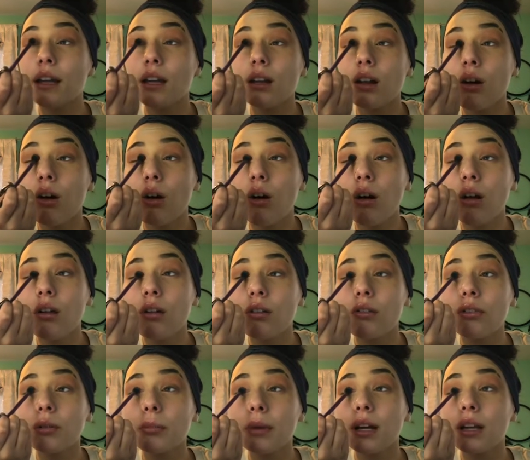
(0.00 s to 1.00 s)
it all
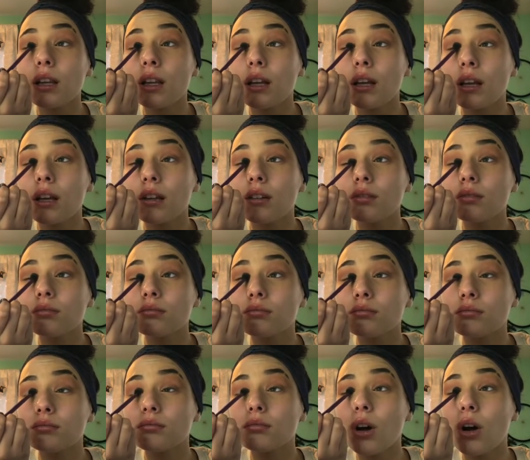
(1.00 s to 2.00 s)
over my lid,
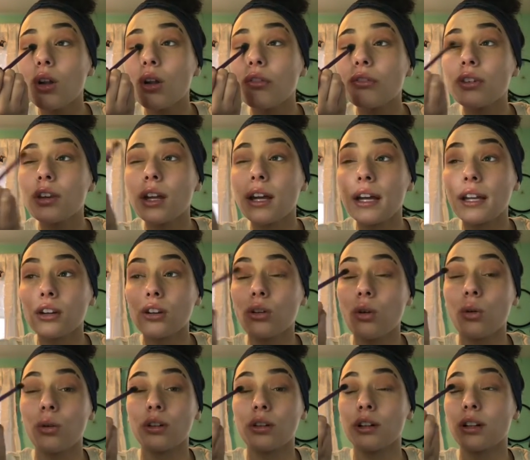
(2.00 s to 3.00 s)
all over the inner
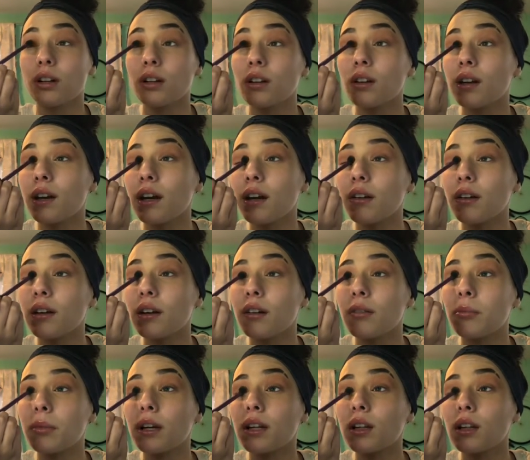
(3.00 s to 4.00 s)
corner area of
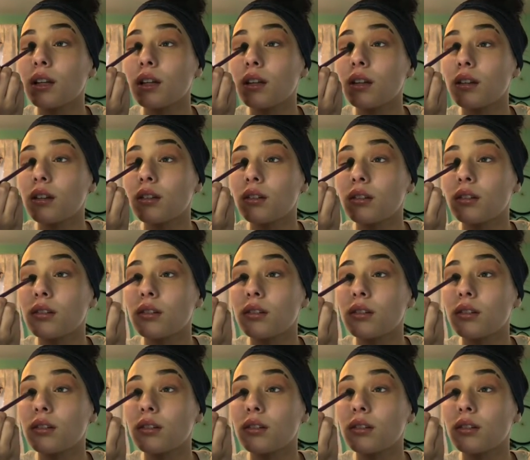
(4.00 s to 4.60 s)
my lid.